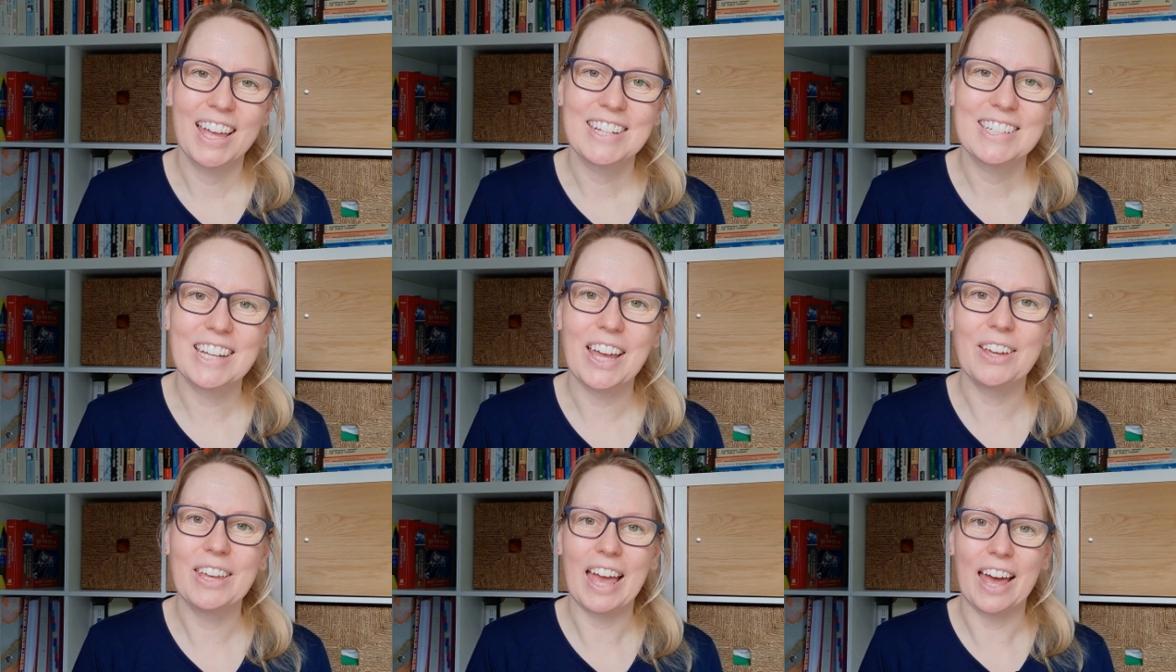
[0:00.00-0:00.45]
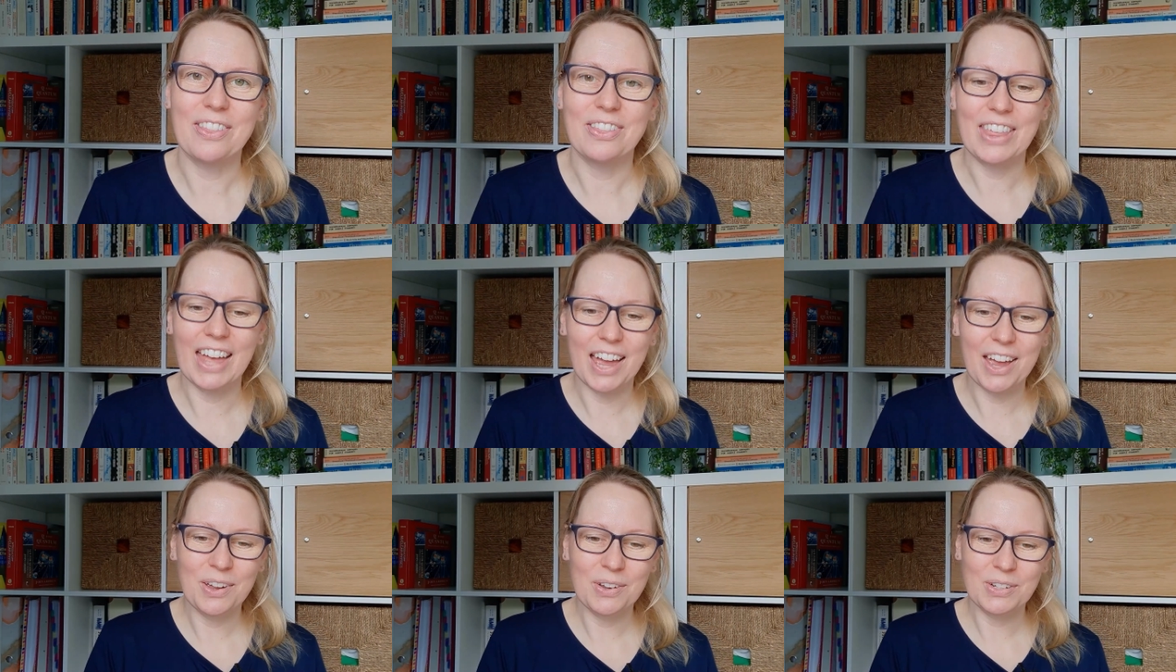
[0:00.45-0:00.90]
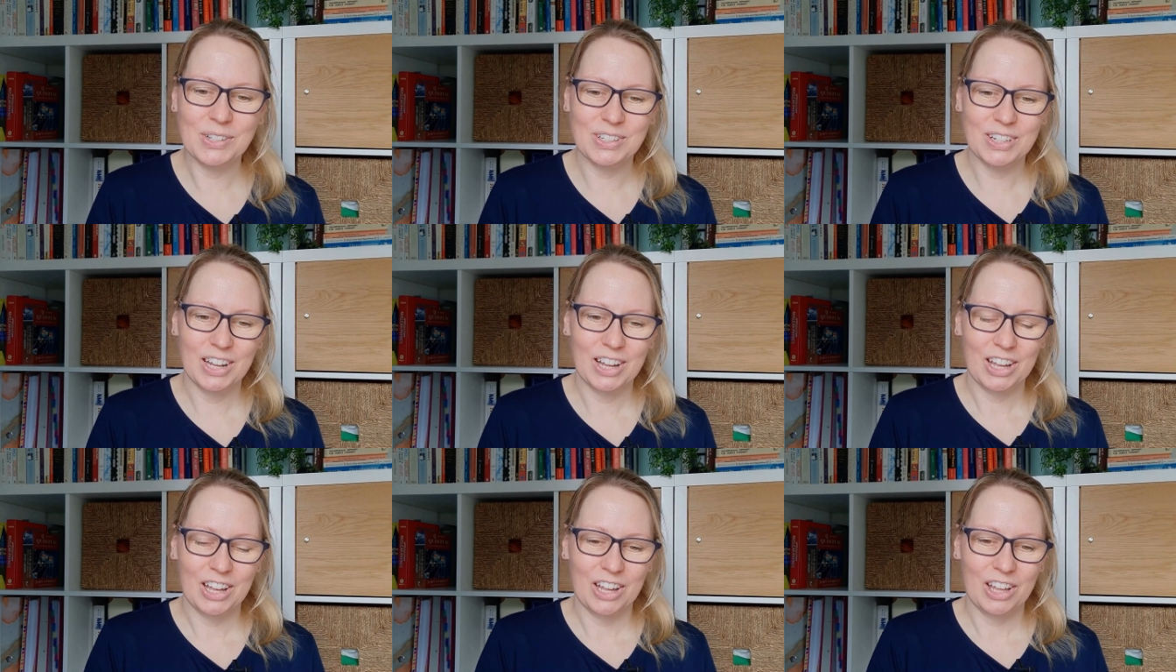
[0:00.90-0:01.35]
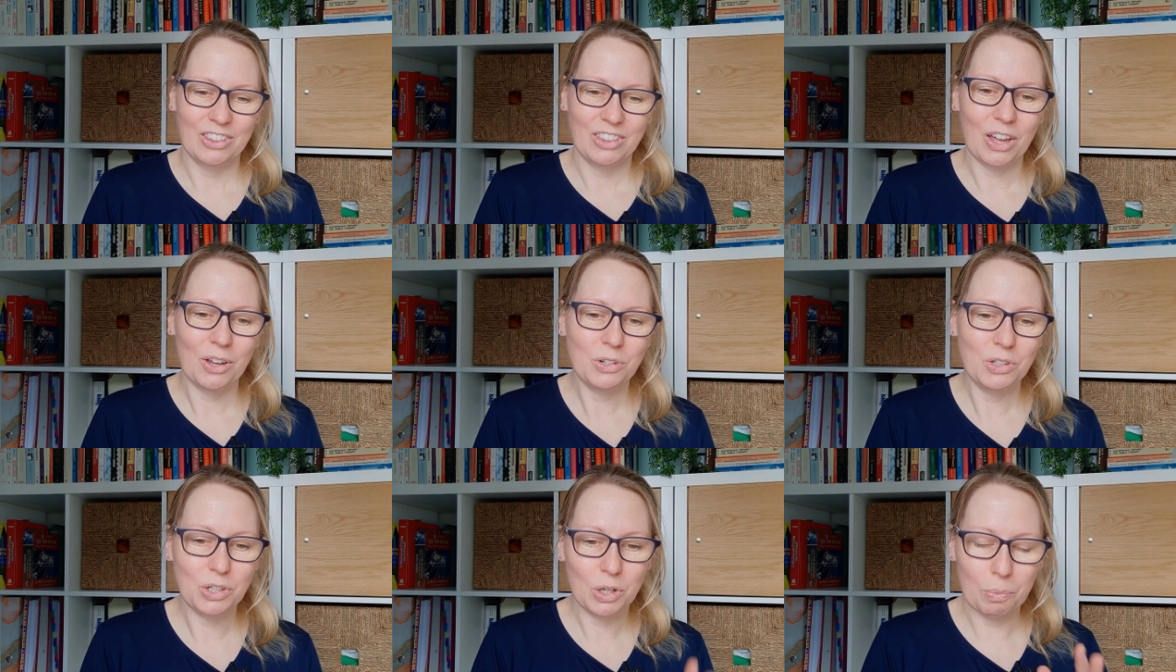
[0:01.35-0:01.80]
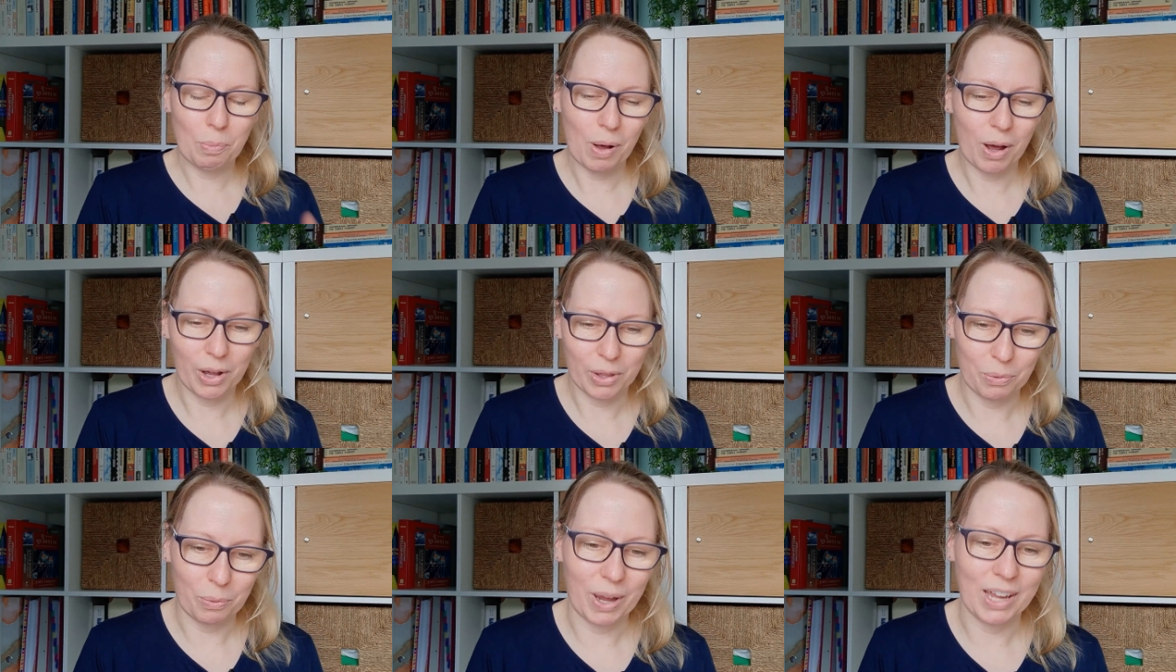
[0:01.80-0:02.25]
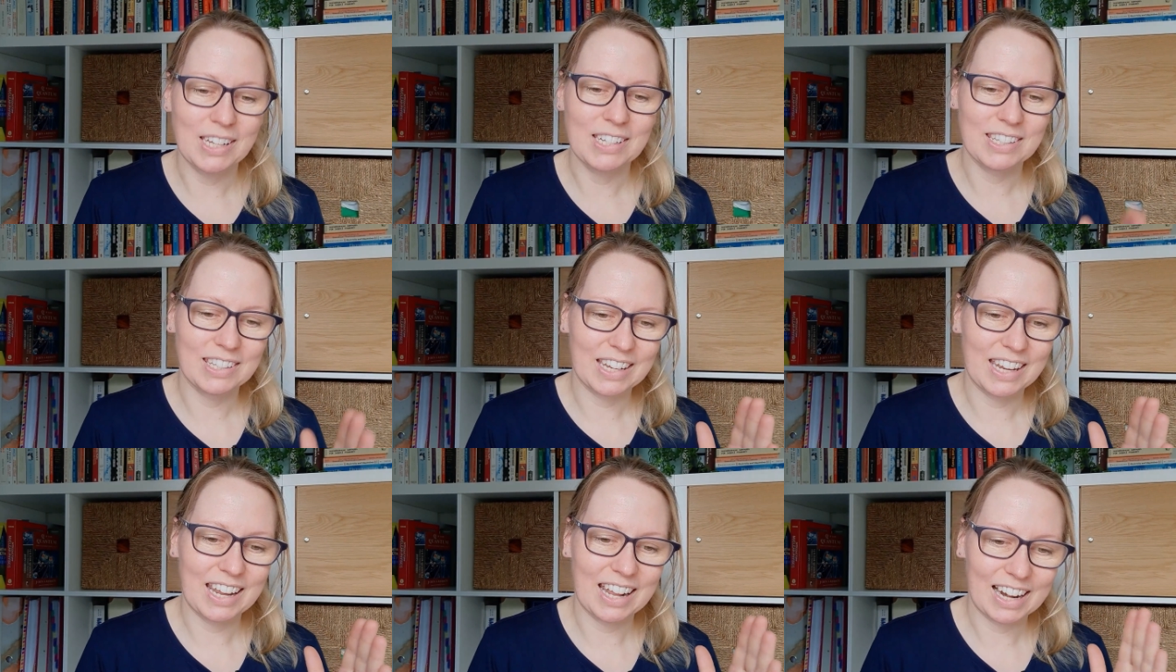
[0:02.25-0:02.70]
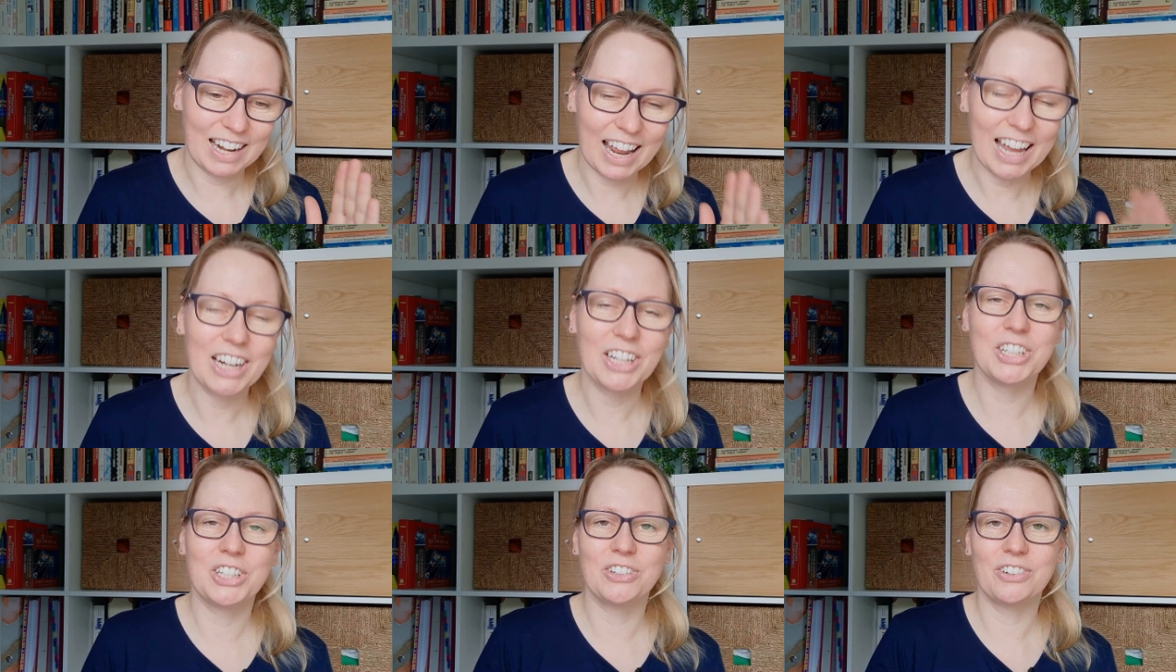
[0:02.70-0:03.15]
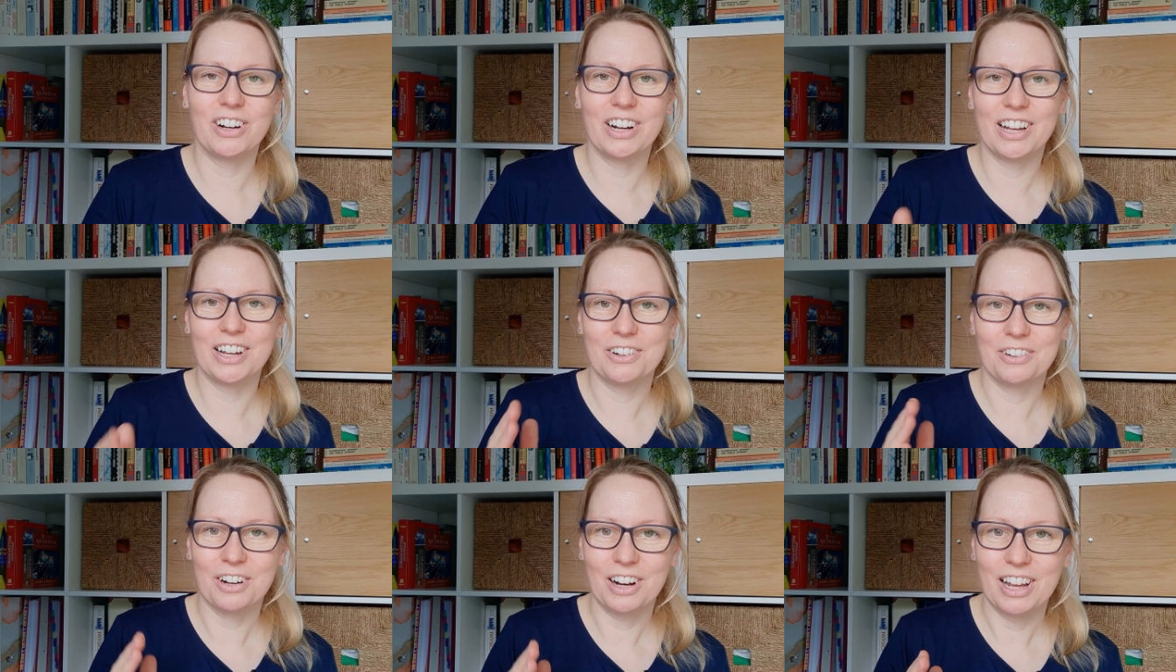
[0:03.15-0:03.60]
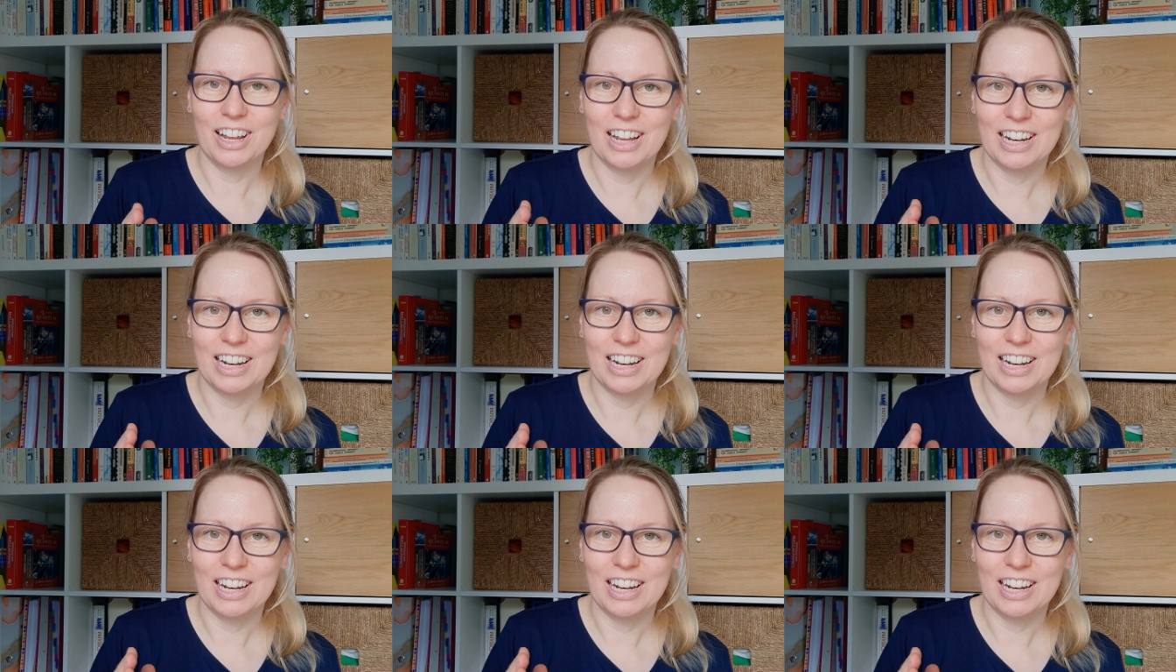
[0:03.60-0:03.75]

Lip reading: So yeah, those two pathways, the lecturer,